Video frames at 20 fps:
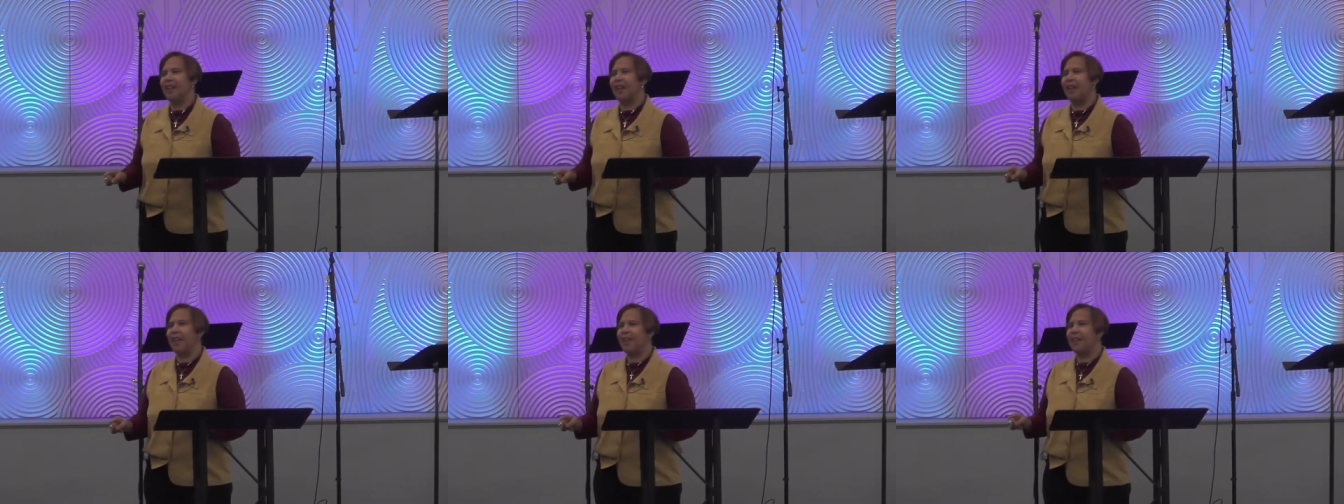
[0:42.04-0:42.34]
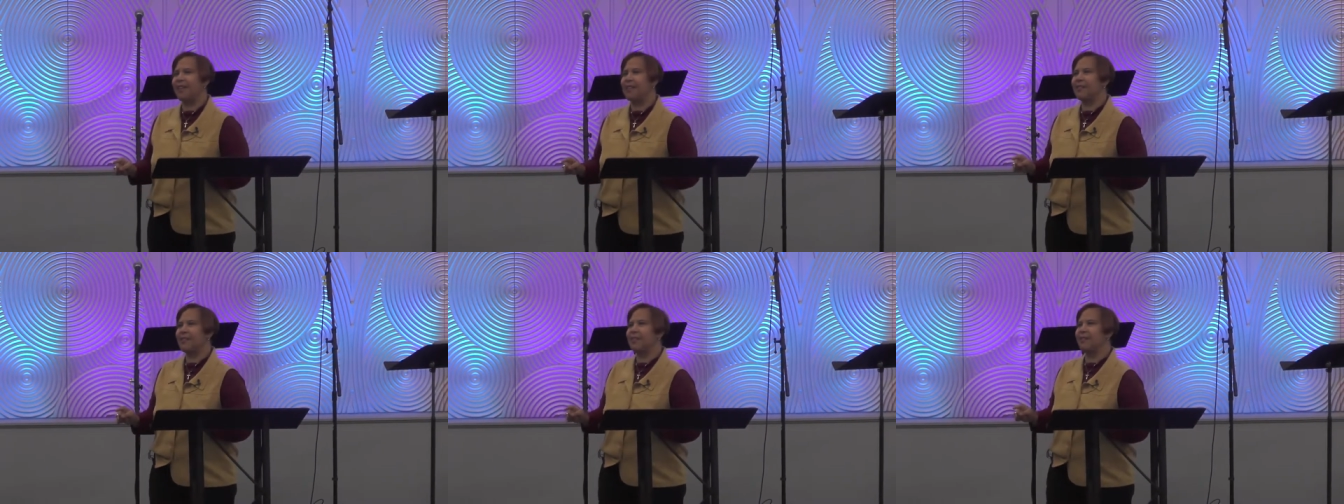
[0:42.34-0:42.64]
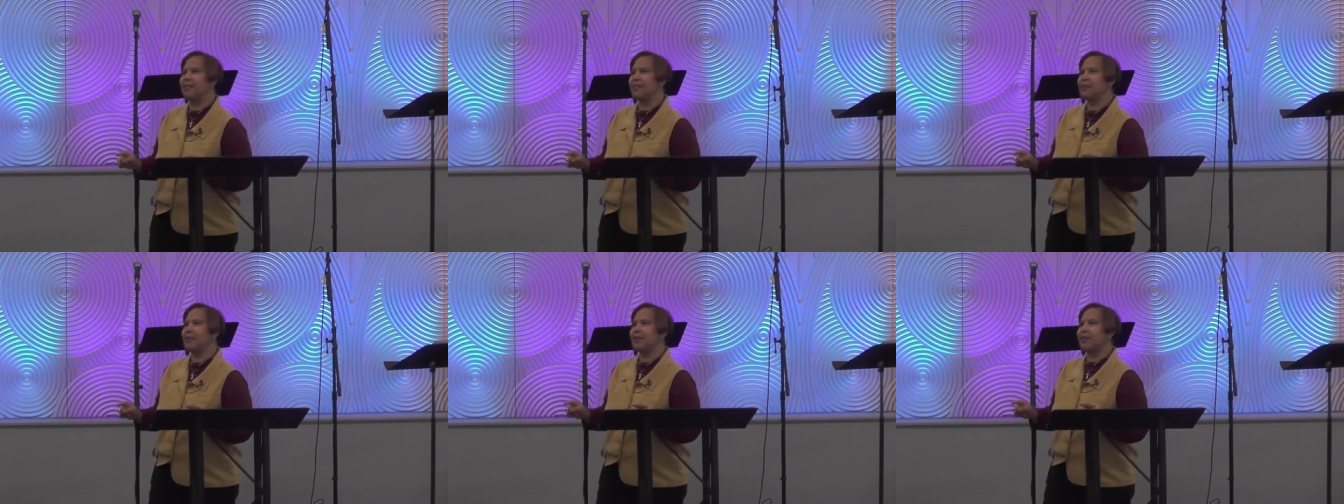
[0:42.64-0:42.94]

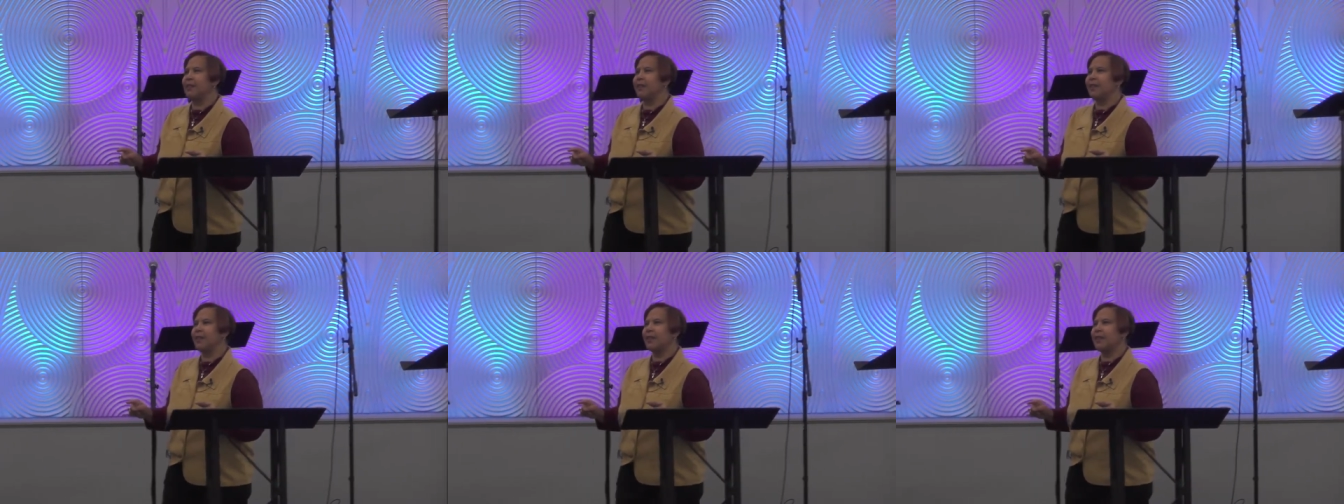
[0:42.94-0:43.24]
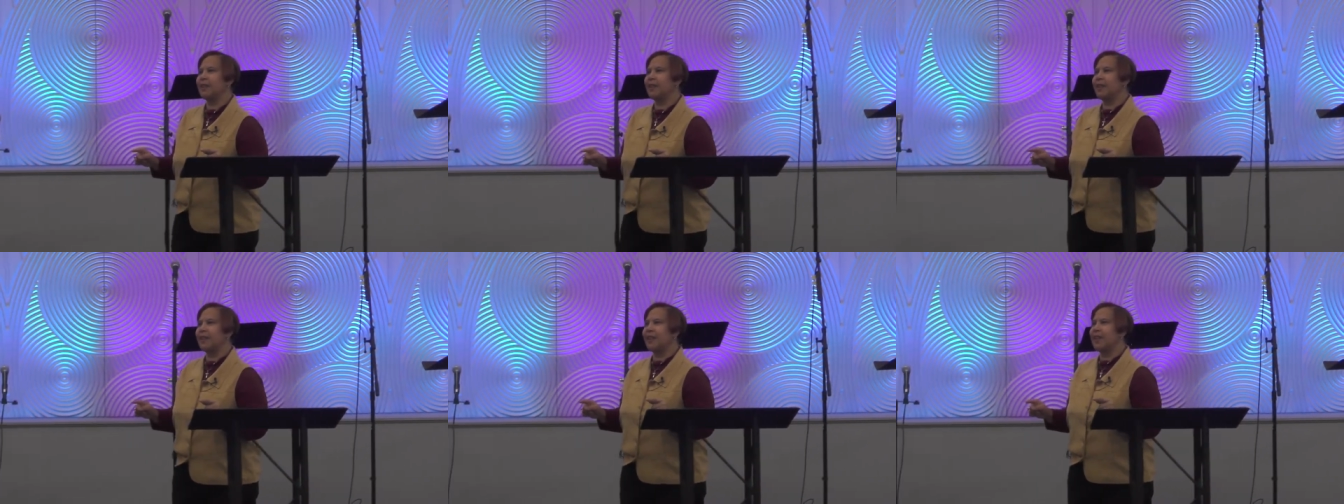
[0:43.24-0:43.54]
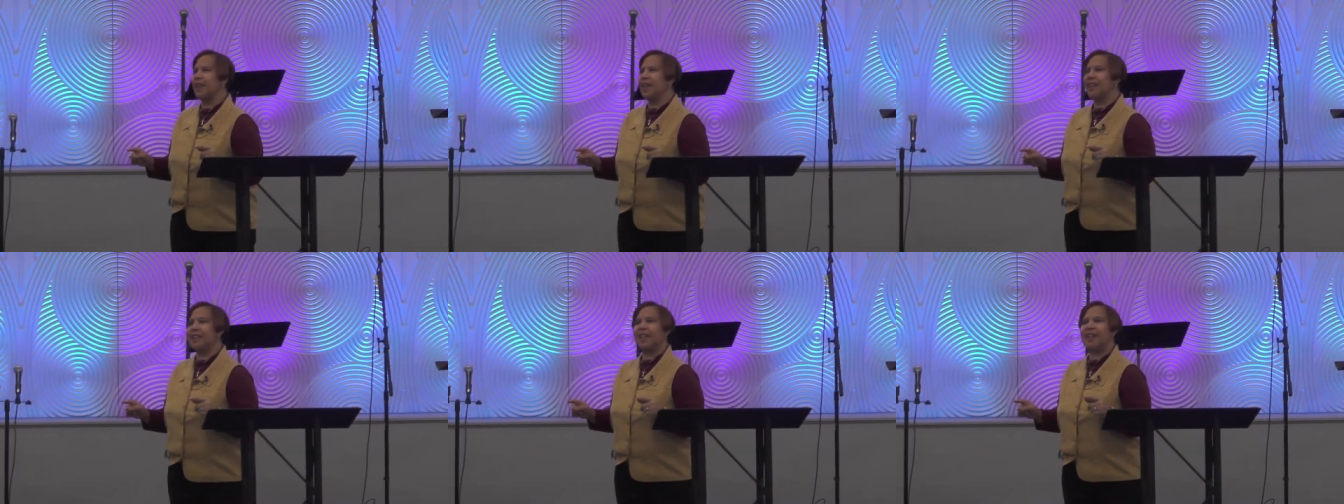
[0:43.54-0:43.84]
And,
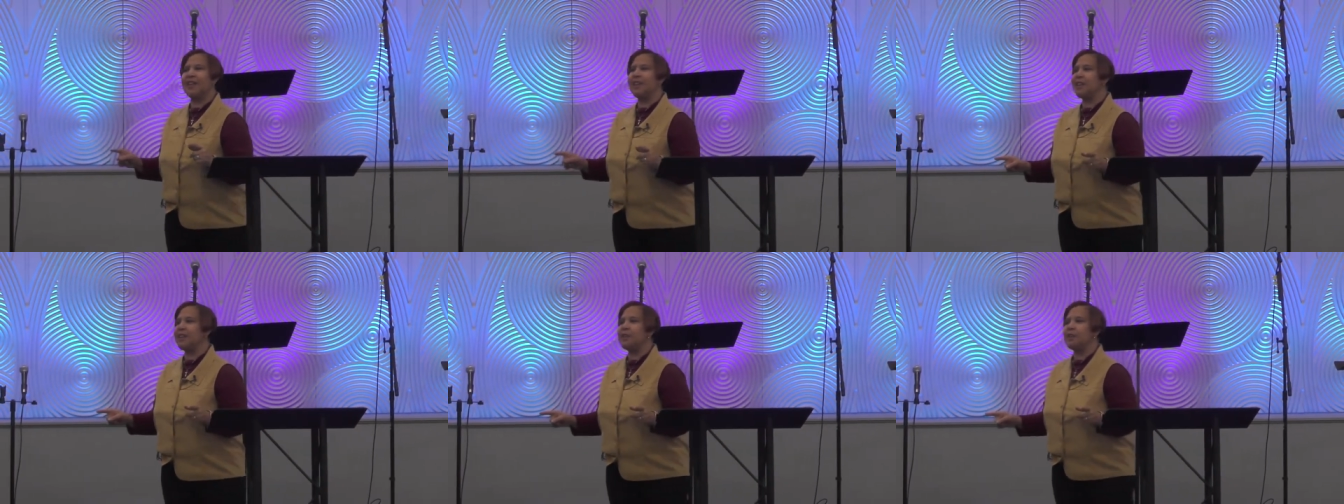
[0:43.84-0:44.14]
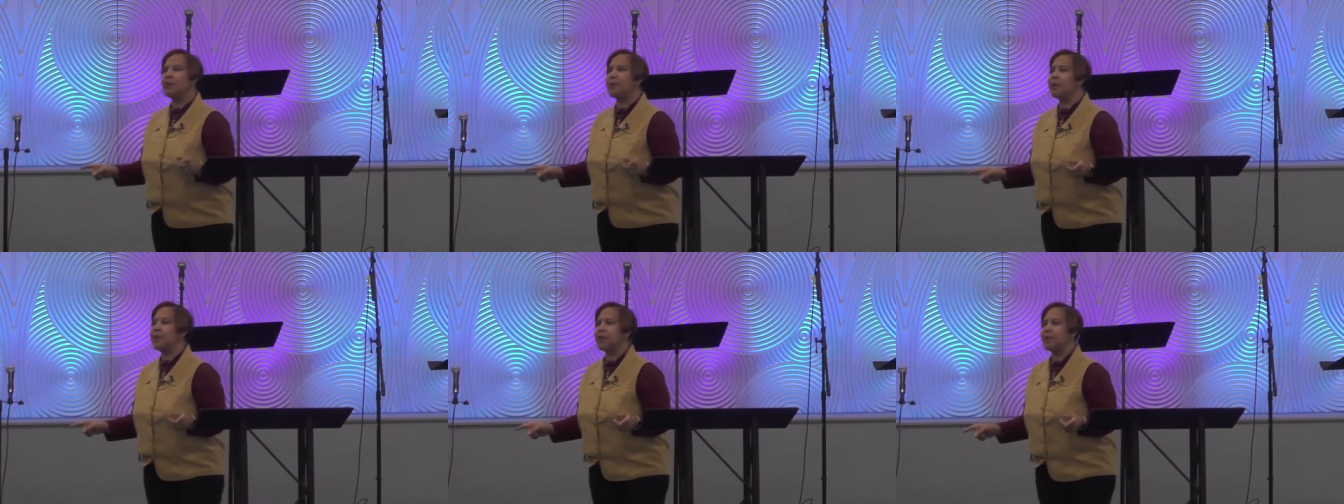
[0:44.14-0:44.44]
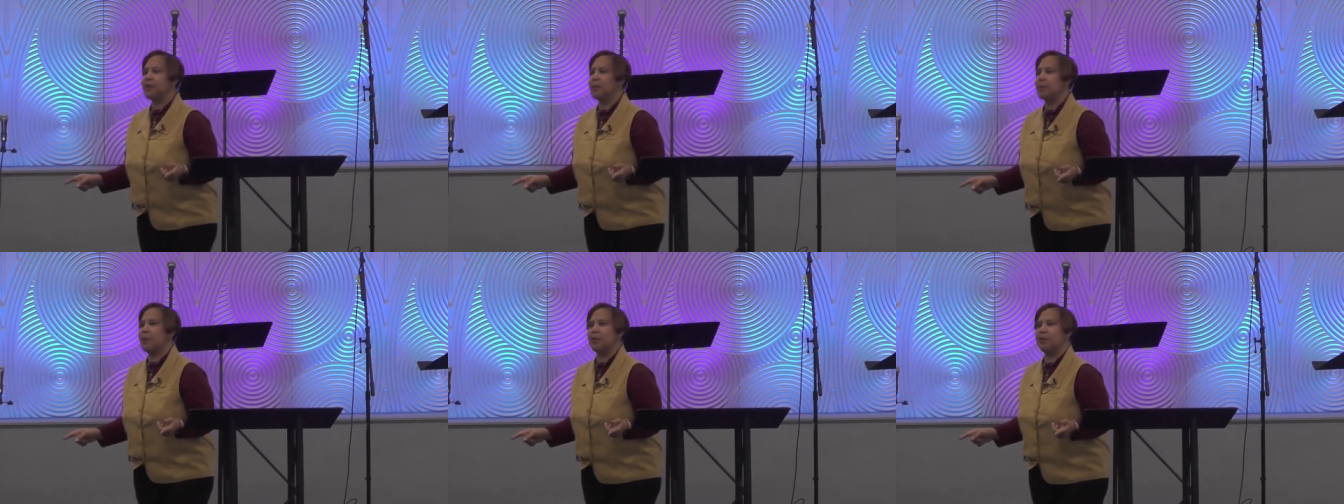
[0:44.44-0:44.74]
and I didn't know
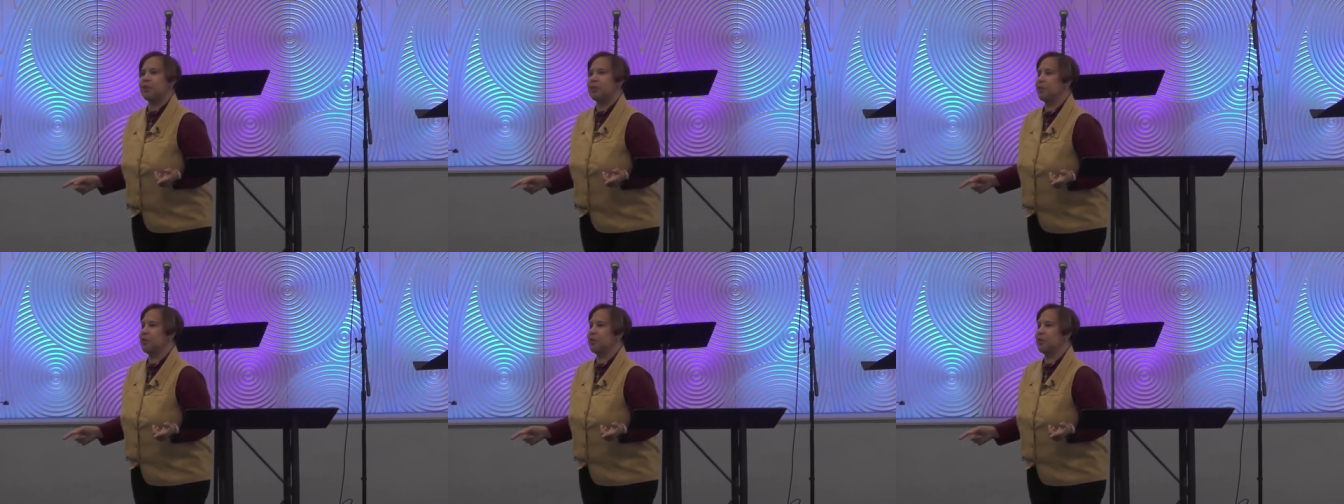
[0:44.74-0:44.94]
anything about